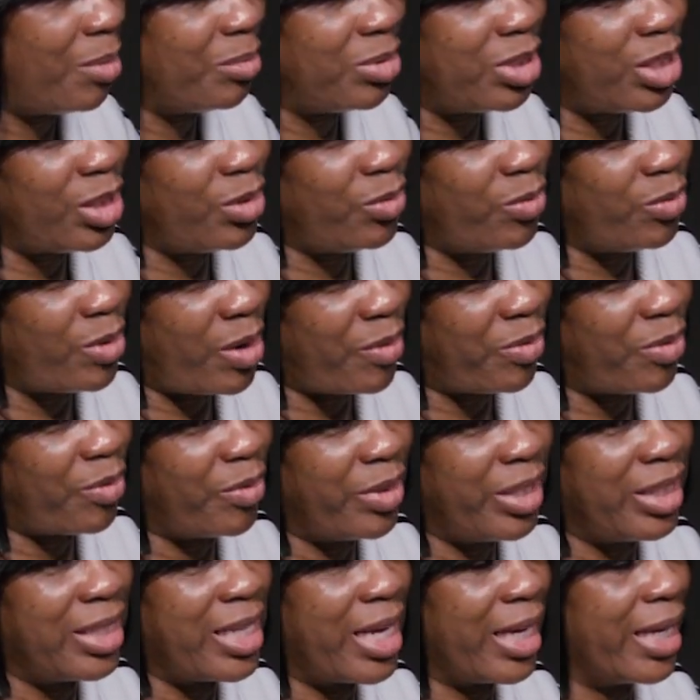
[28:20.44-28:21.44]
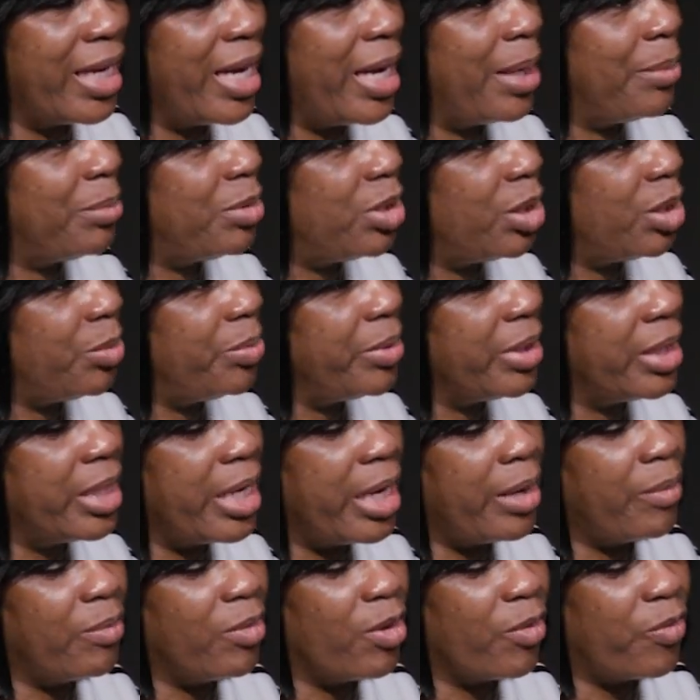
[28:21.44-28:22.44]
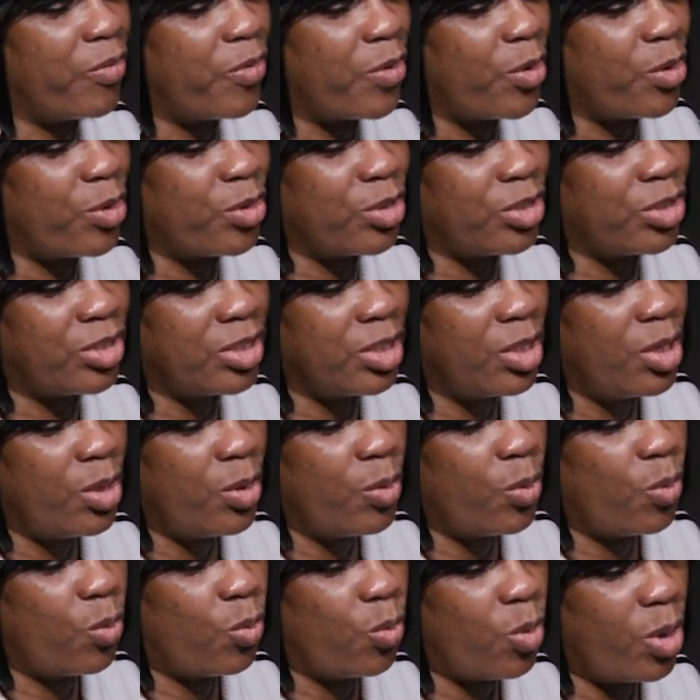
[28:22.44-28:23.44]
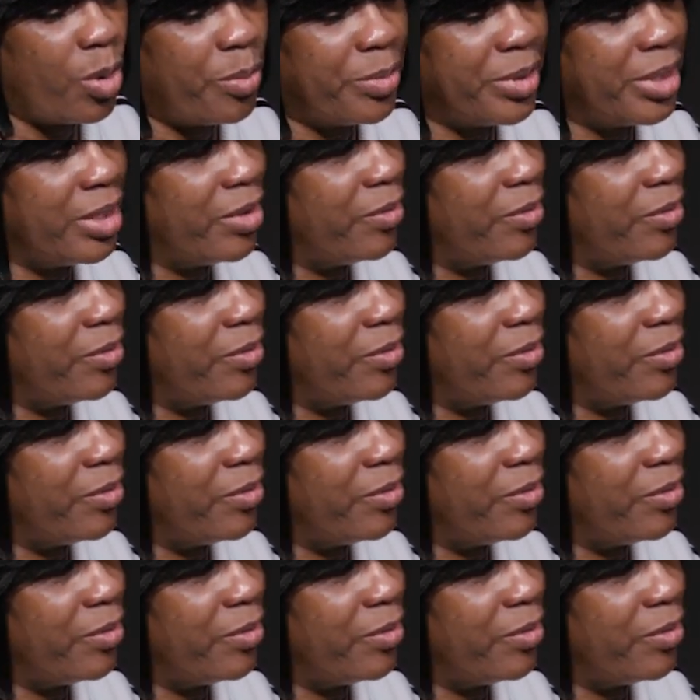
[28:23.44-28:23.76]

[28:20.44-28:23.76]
She refereed that game. She became the first woman